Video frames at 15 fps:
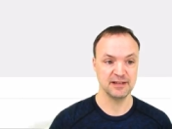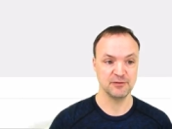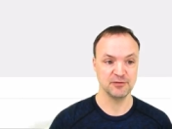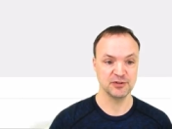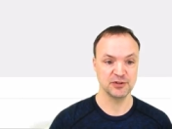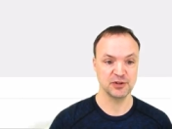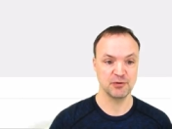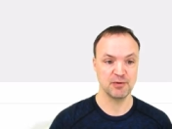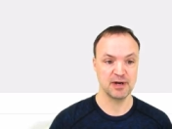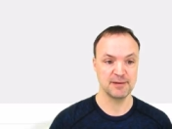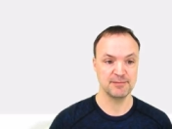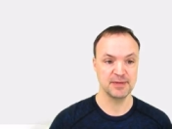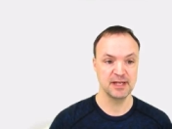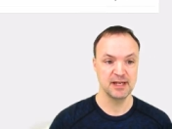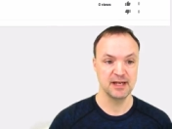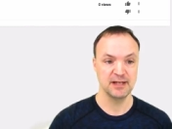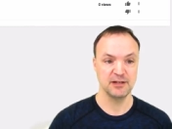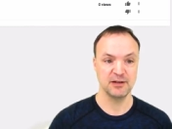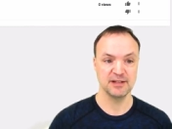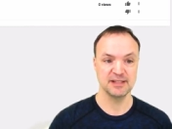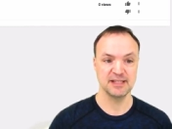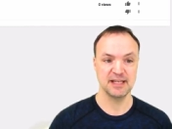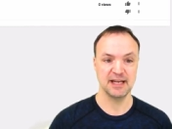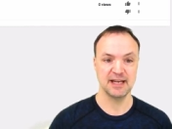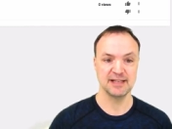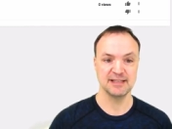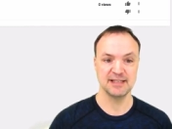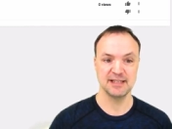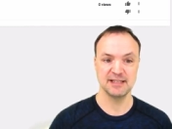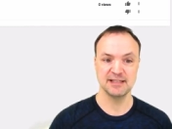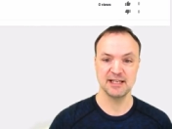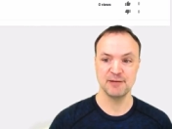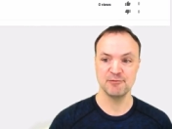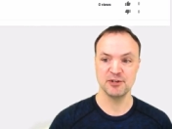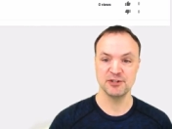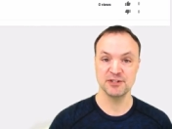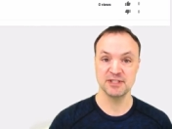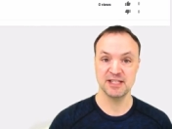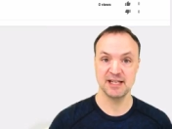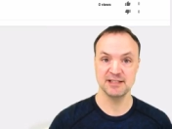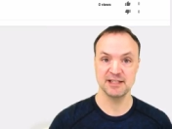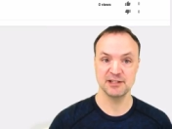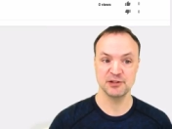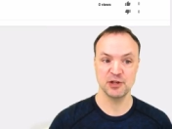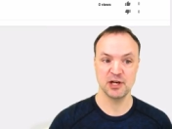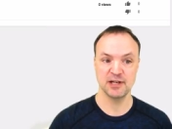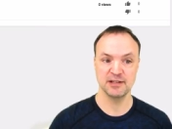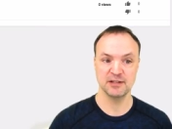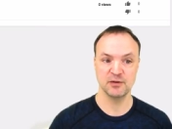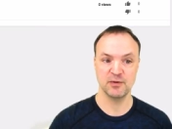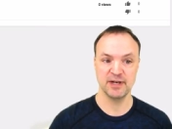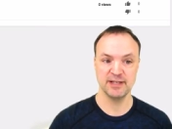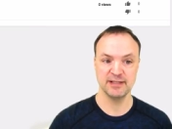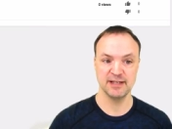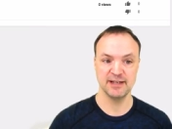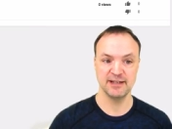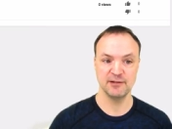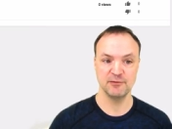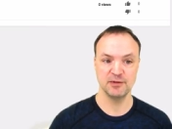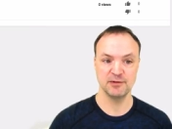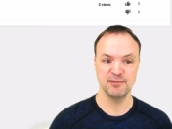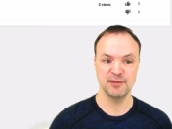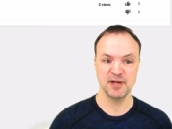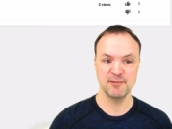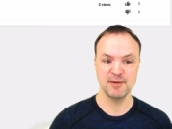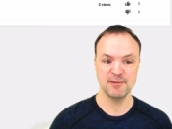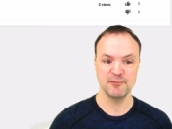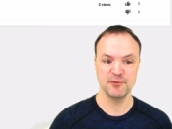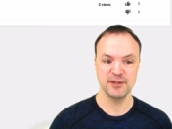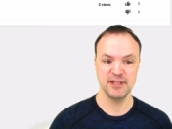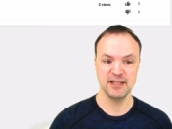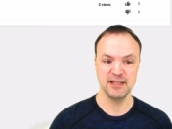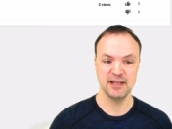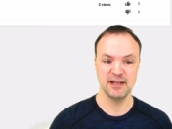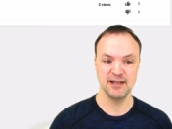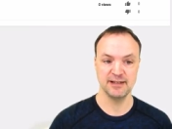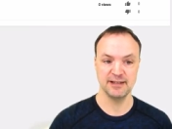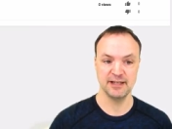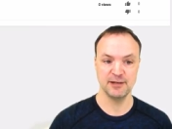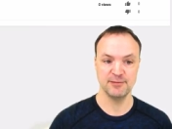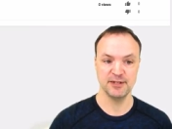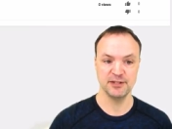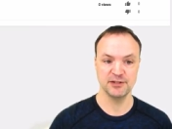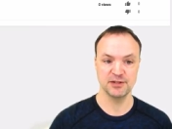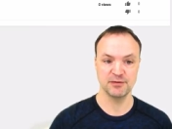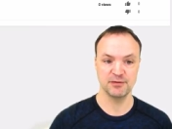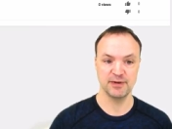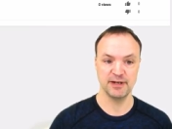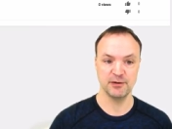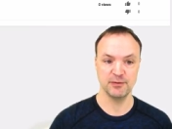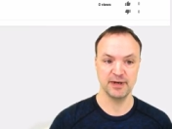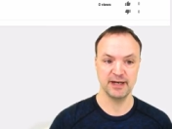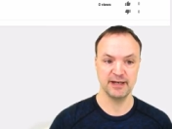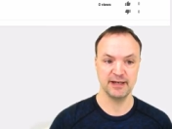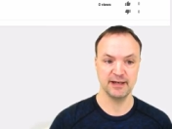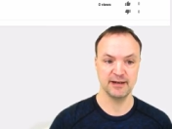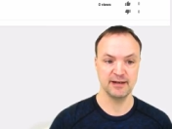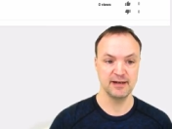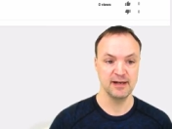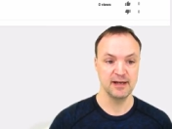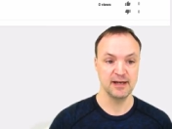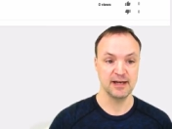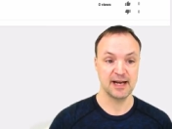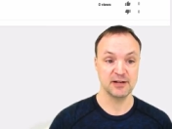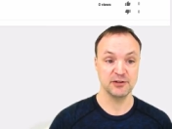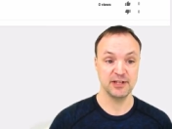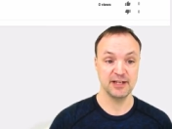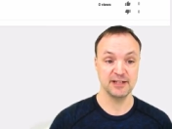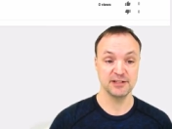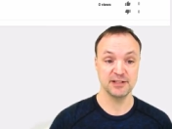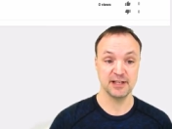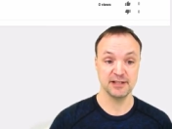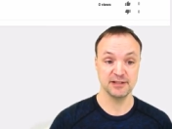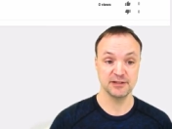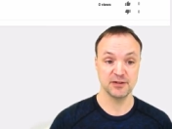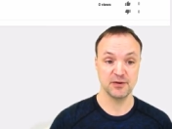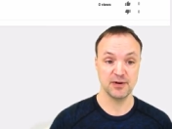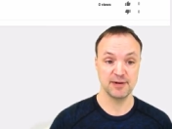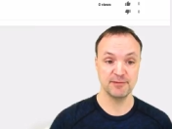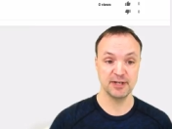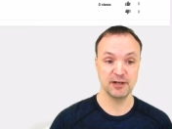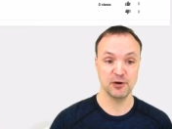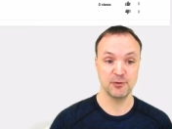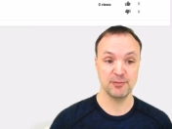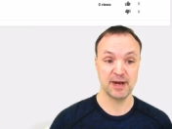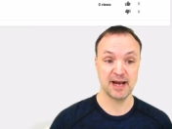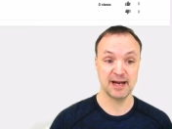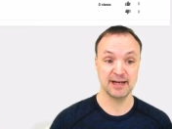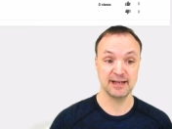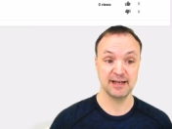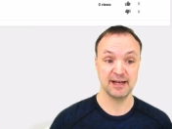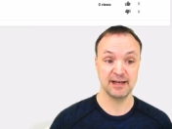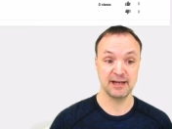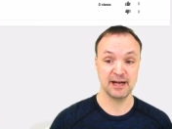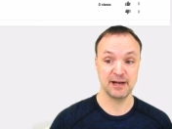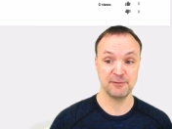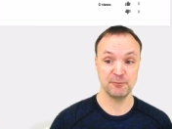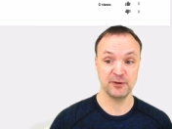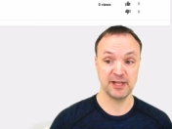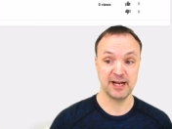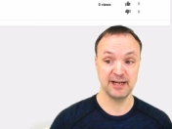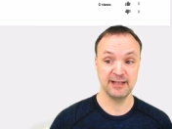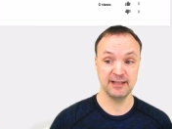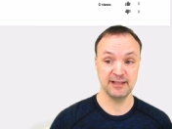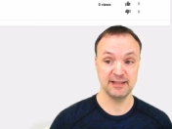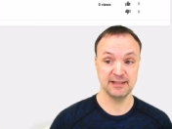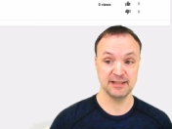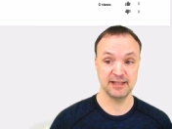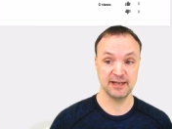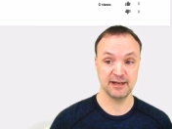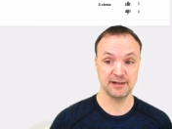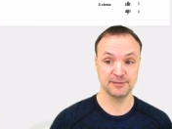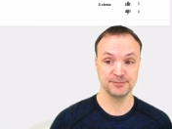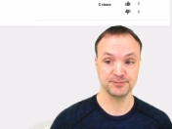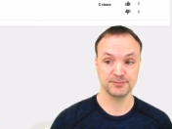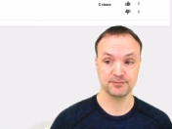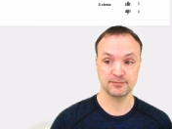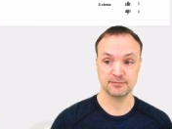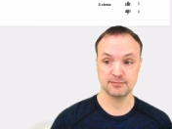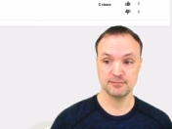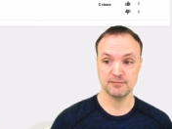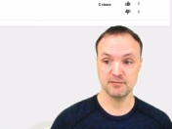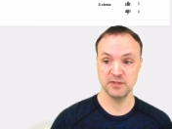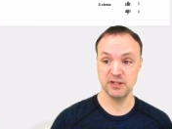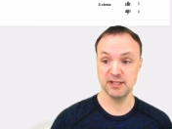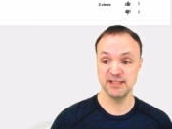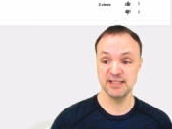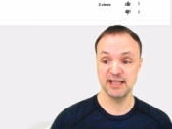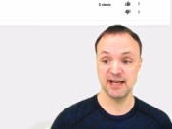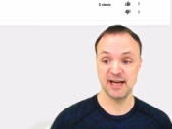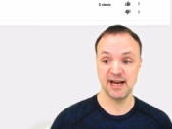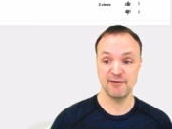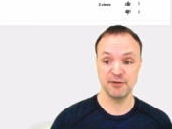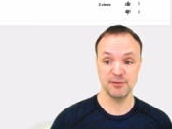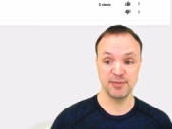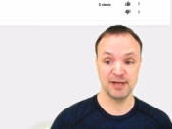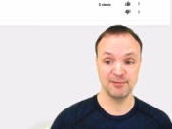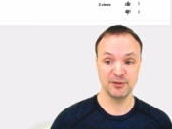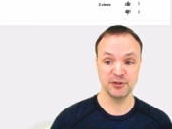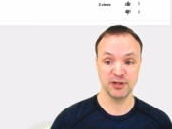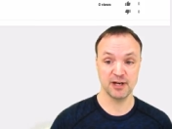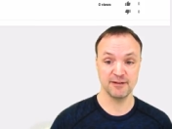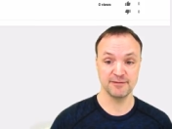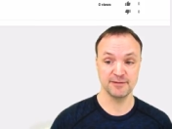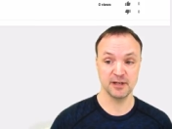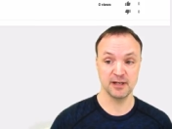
It will show up. You can see it gets this image. Since it's not quite done, it will come up with an image right away here. Actually, it is done. So I'm going to go back, and with any of these here, you can see I have the publish off.